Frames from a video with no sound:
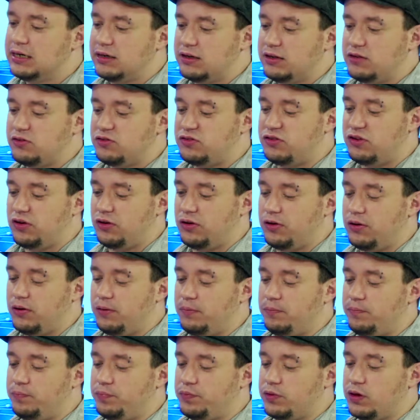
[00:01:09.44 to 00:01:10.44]

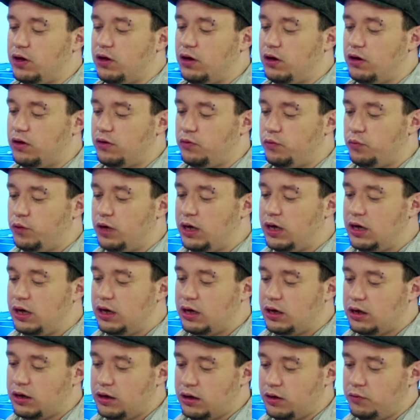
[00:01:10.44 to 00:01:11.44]
So
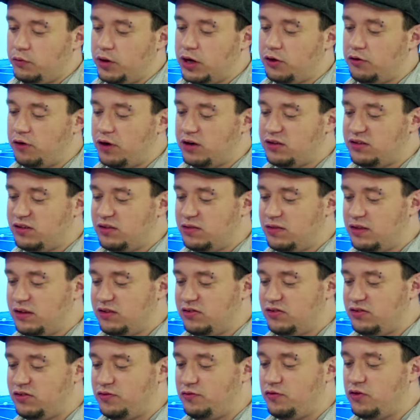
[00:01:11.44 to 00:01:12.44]
we created
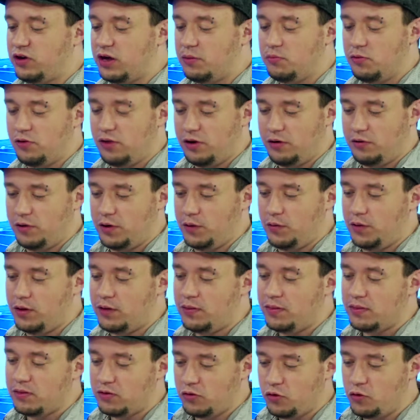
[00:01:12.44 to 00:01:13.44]
this vocabulary
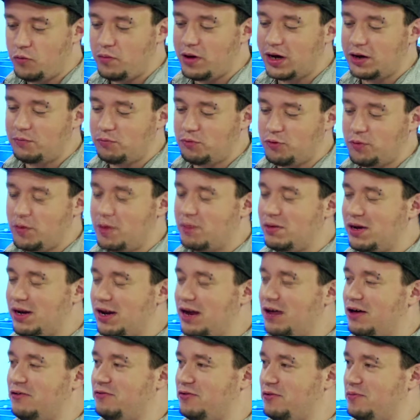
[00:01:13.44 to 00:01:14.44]
one. You might probably
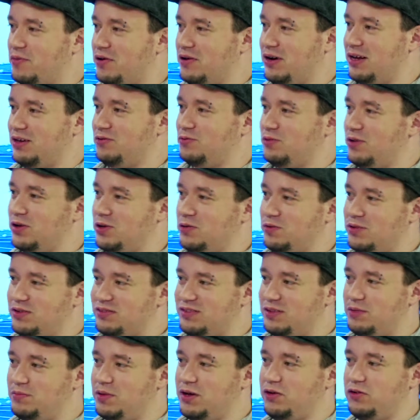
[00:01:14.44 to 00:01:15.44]
laugh about it when you will
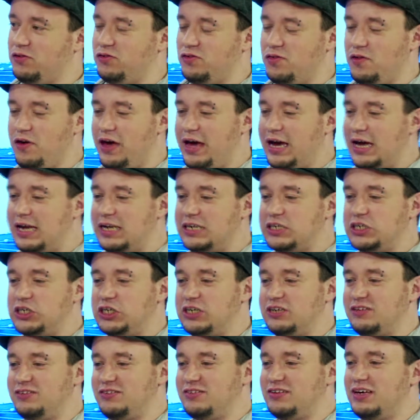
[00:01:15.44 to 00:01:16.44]
see, because the
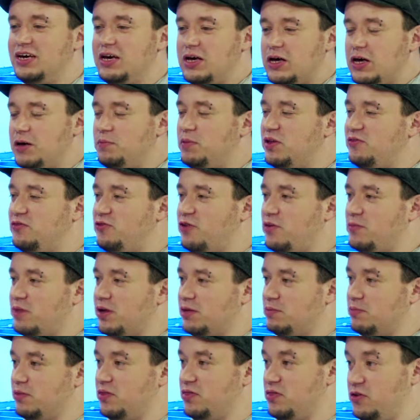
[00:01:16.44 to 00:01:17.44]
English is a bit
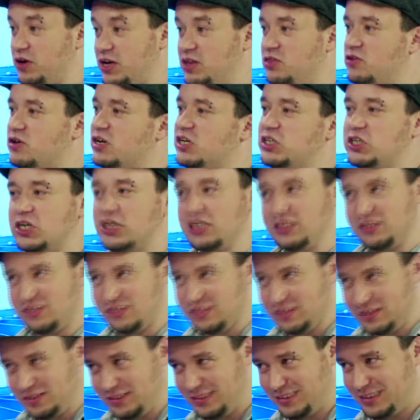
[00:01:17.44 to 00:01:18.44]
formal, but the Indonesian
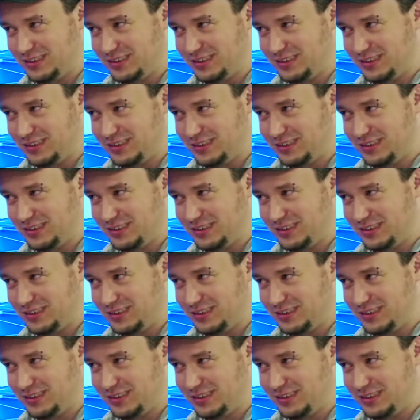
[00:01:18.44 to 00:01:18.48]
is not.